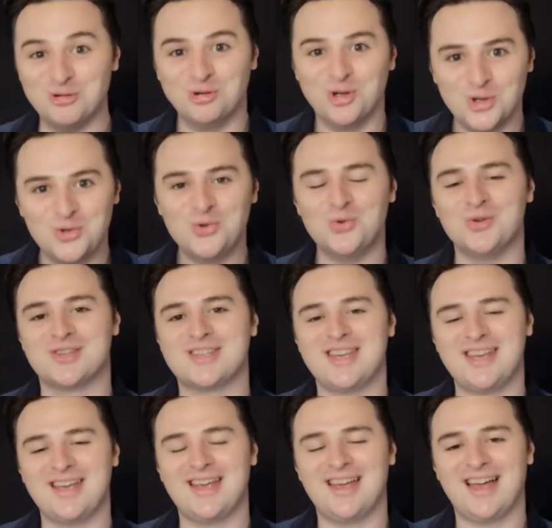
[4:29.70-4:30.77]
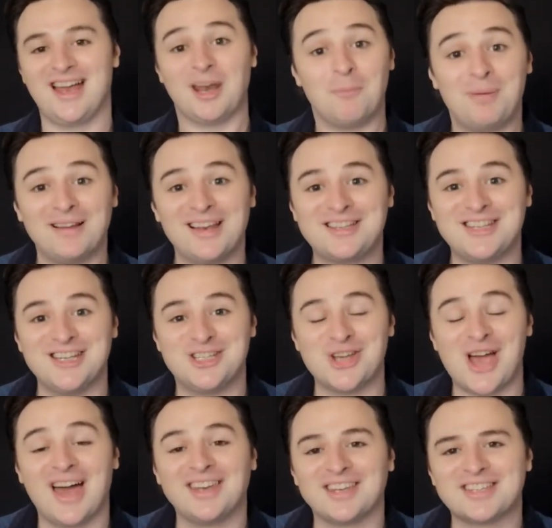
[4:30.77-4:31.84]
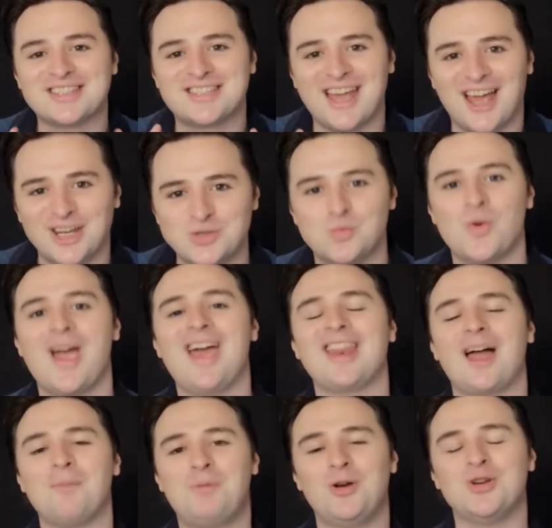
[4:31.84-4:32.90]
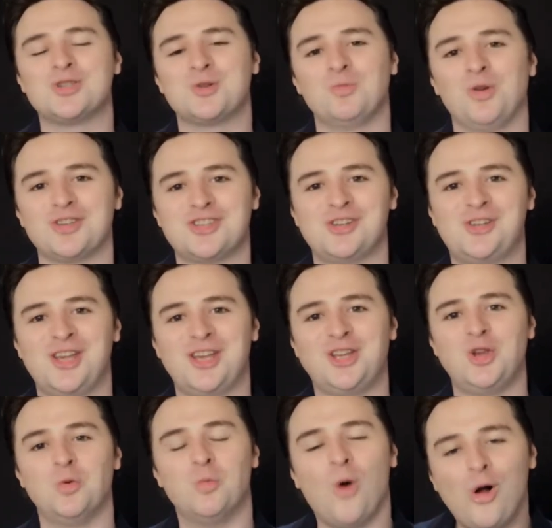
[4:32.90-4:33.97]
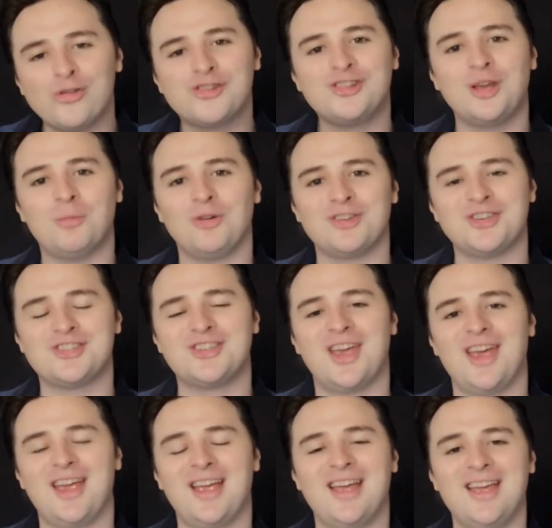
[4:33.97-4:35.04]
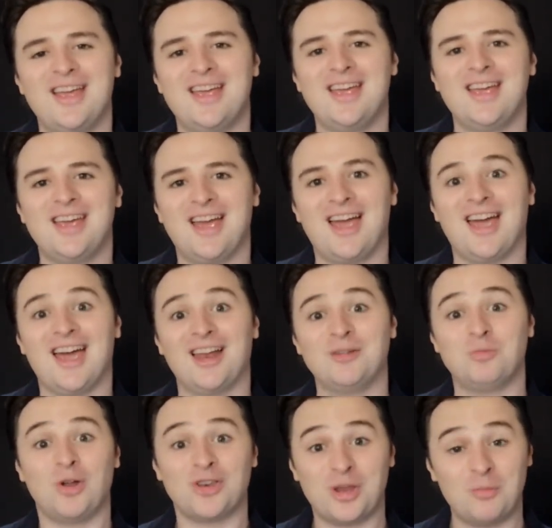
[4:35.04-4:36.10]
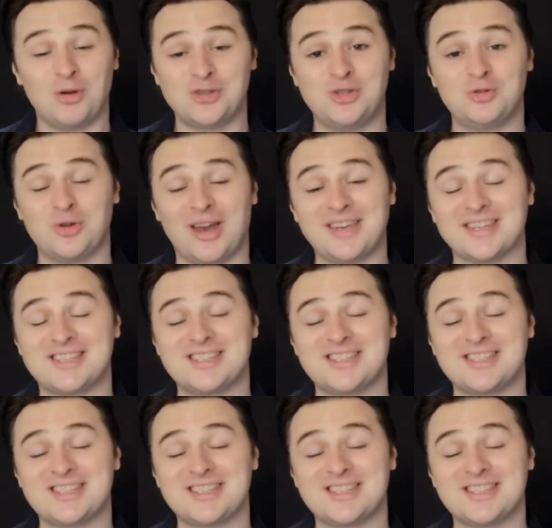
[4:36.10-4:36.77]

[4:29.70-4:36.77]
you lose an ability to understand where that person wants to take you, what they want to say, and what they want you to